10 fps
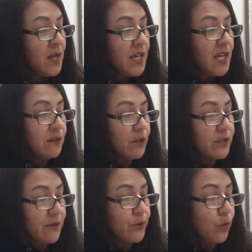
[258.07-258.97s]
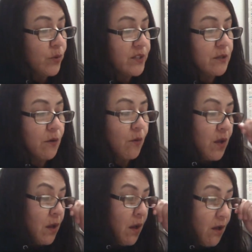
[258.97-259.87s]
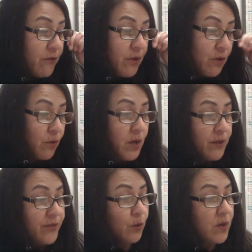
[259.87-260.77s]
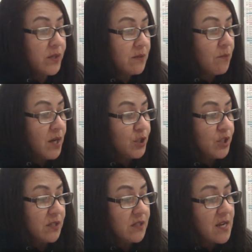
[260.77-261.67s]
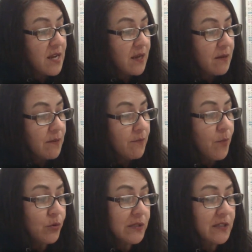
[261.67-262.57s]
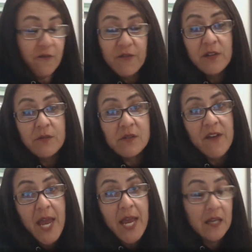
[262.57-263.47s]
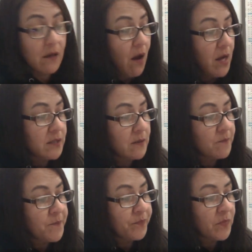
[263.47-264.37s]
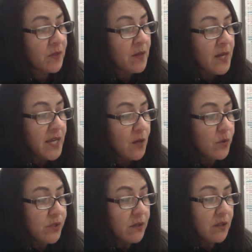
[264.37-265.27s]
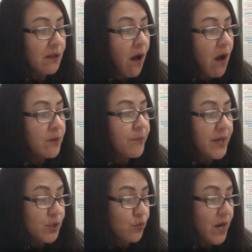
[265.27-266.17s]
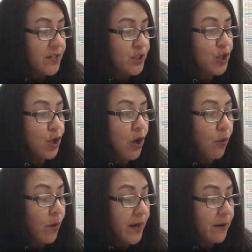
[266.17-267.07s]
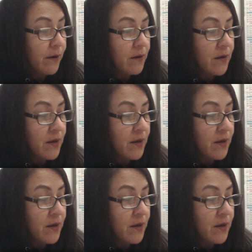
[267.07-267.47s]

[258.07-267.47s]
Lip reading: He looked out the window, although there wasn't much to see, mostly fields of hay and cotton. He was on a long bus ride to nowhere.